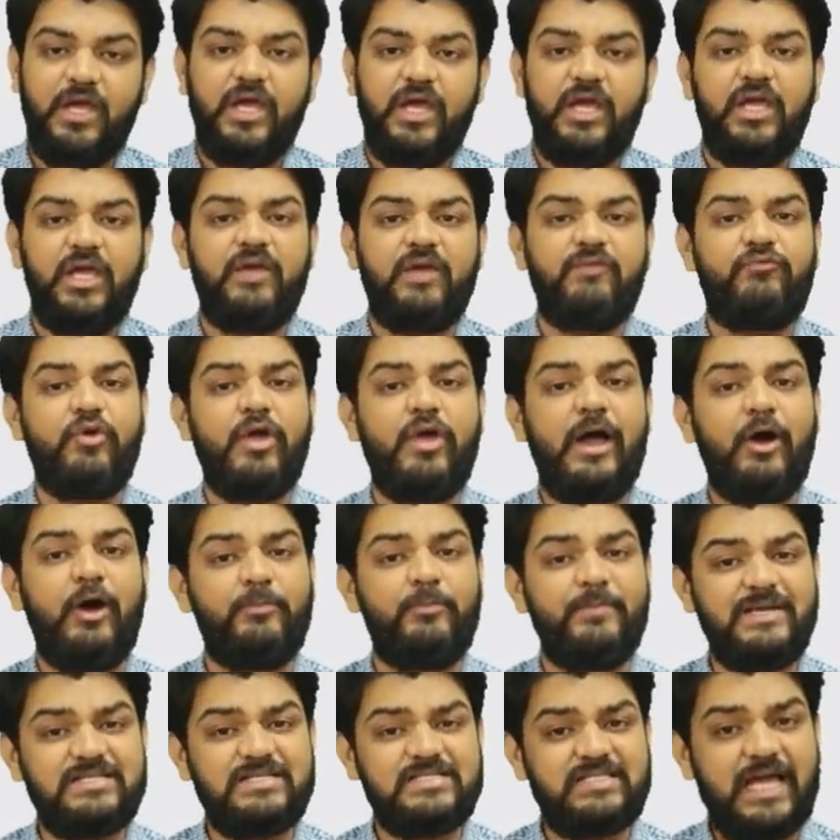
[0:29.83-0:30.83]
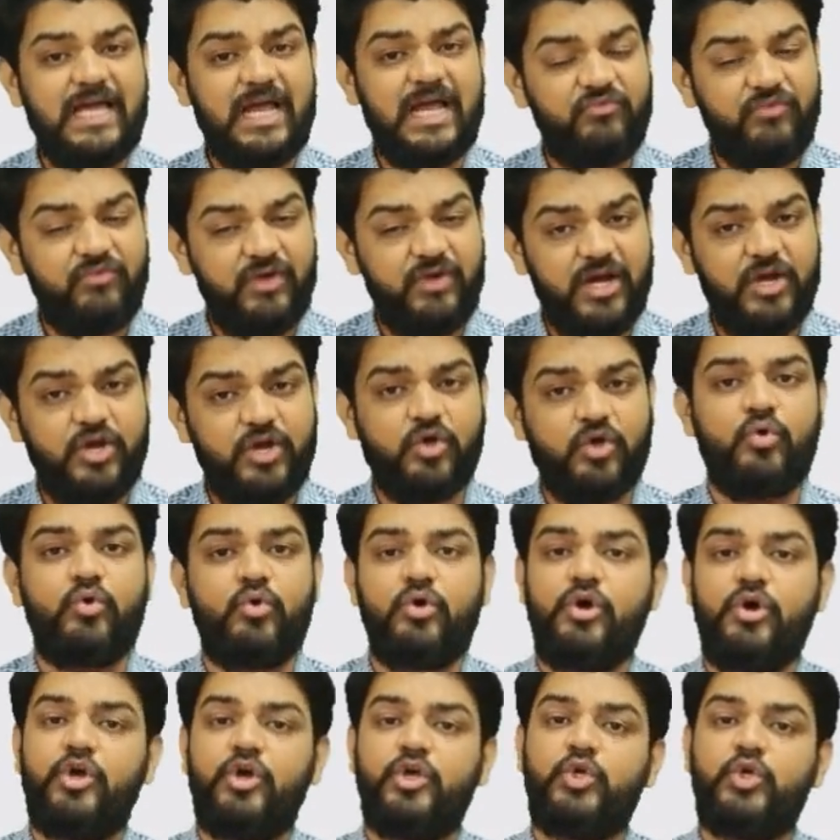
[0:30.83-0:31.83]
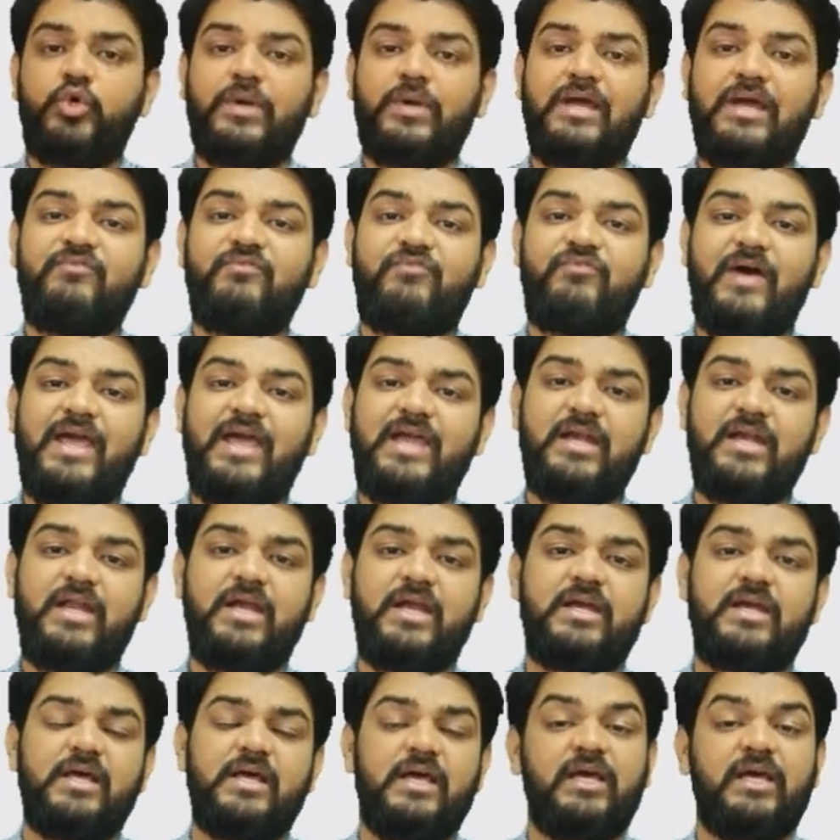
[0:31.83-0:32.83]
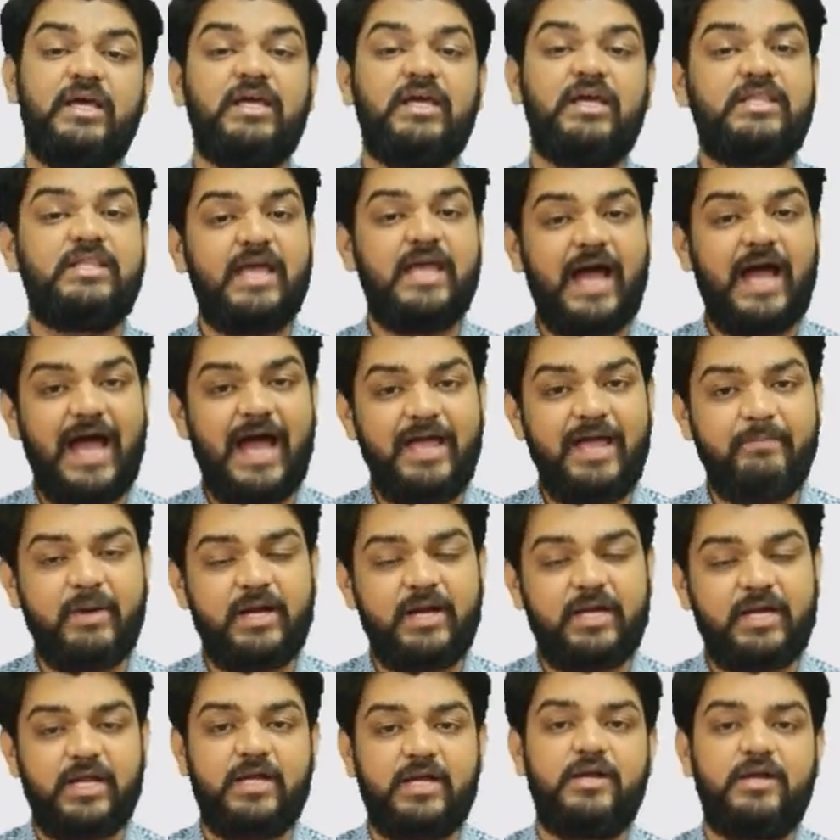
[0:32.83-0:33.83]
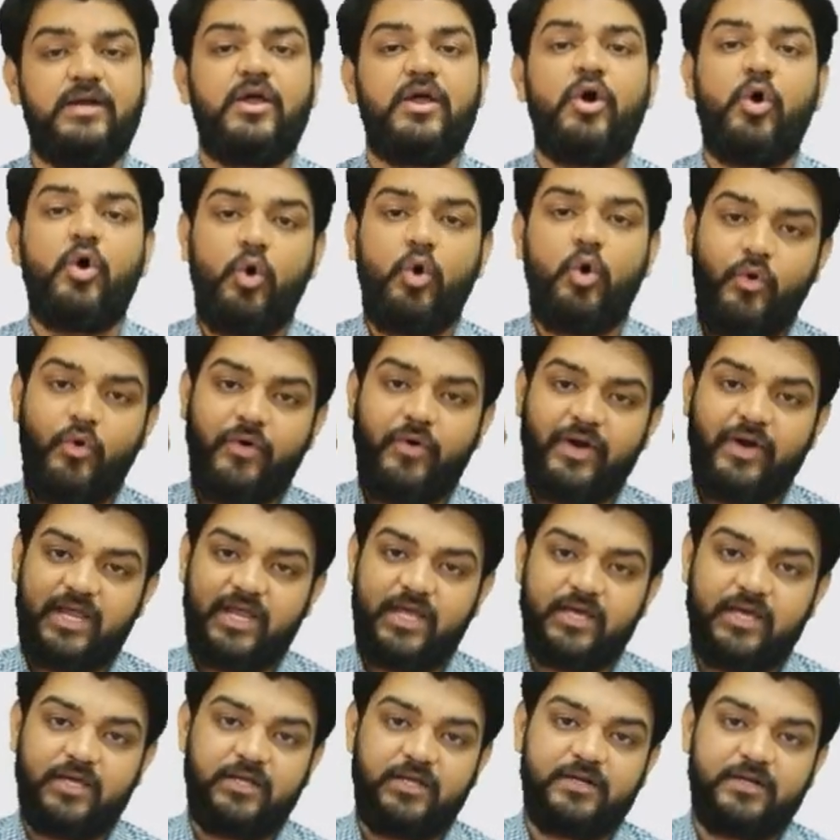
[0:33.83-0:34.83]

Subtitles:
If you have missed that video, you can find it in the I button over here.